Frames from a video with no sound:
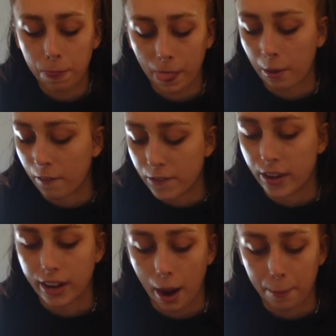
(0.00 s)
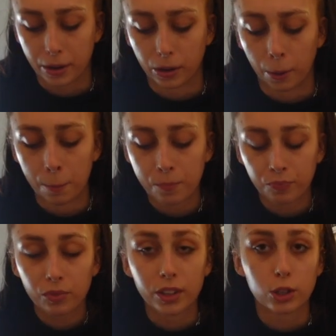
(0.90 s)
I'm a very happy girl.
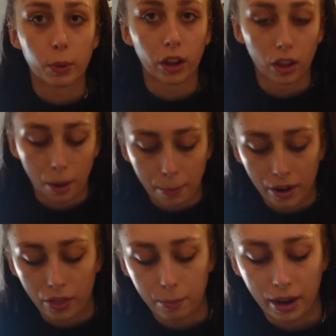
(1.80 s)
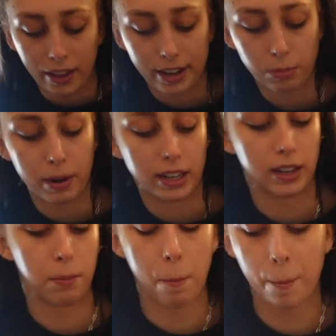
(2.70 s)
This went a lot better than my last baking.